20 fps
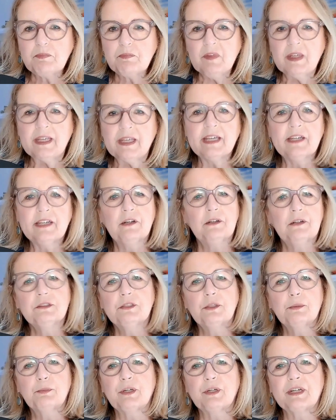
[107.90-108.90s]
can also
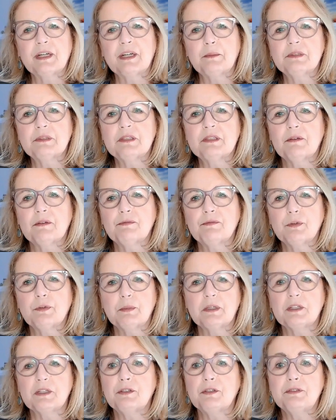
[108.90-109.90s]
bring up some
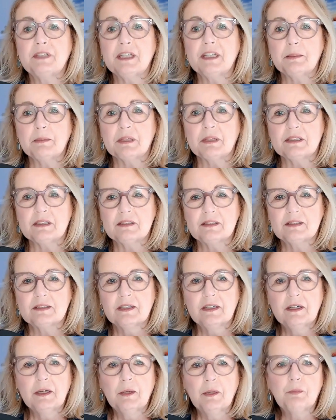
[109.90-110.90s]
familiar demons:
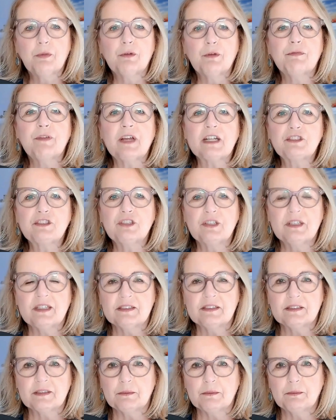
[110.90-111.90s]

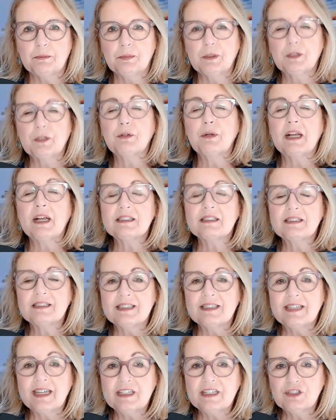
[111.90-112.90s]
perfectionism,
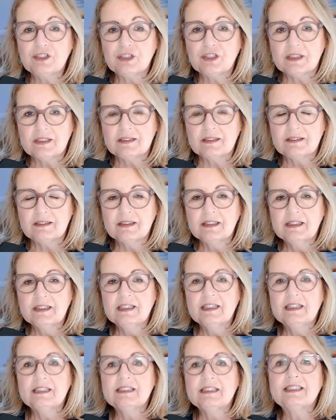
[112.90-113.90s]
procrastination,
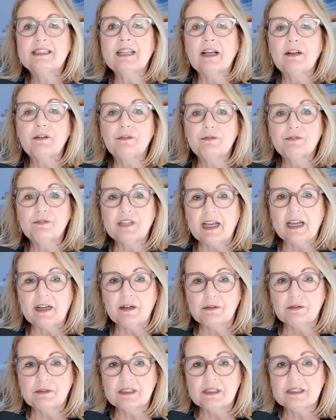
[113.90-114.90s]

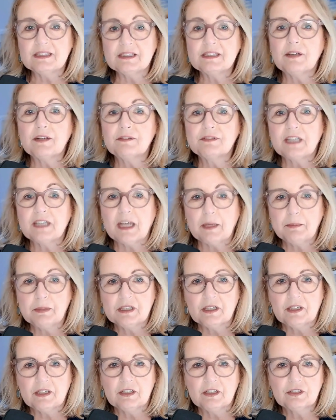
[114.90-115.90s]
self-doubt, and
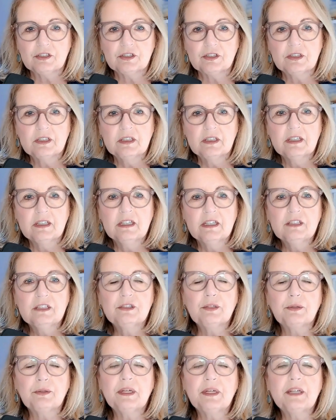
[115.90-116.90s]
self-sabotage.
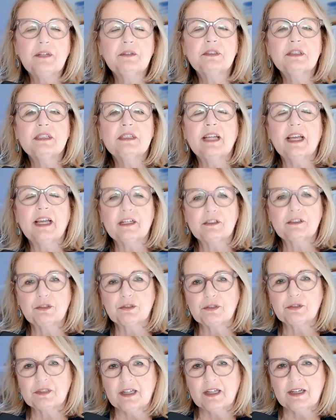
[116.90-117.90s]
So here's an
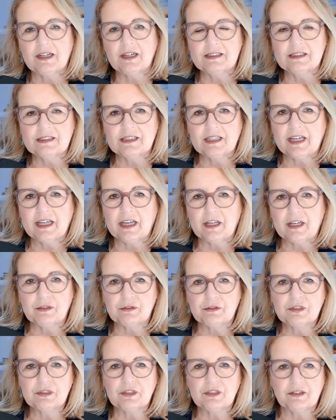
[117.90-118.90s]
exercise to get you
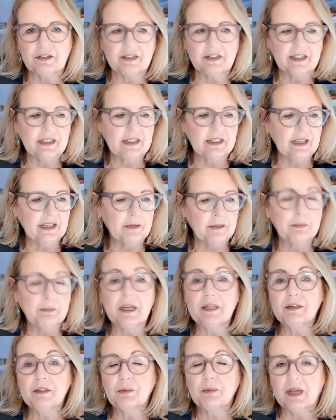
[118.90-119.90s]
started. And by
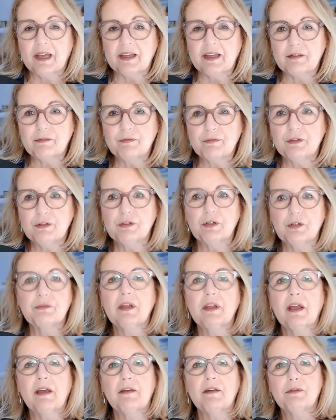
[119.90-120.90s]
the way, if you don't
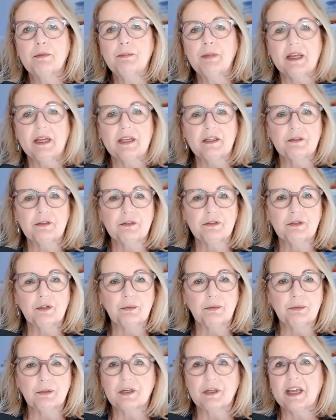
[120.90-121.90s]
have a pen or a
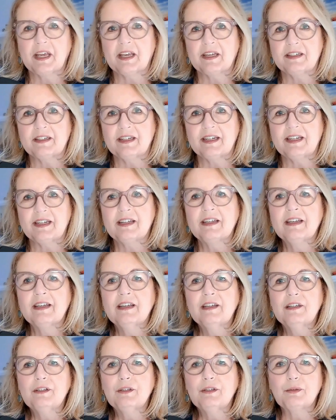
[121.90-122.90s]
notebook handy,
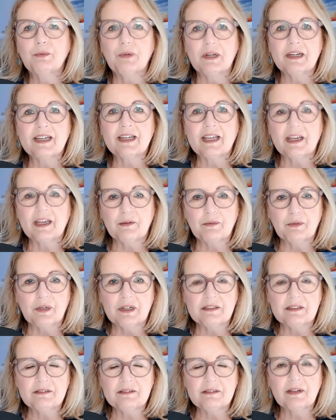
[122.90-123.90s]
you'll want to get one.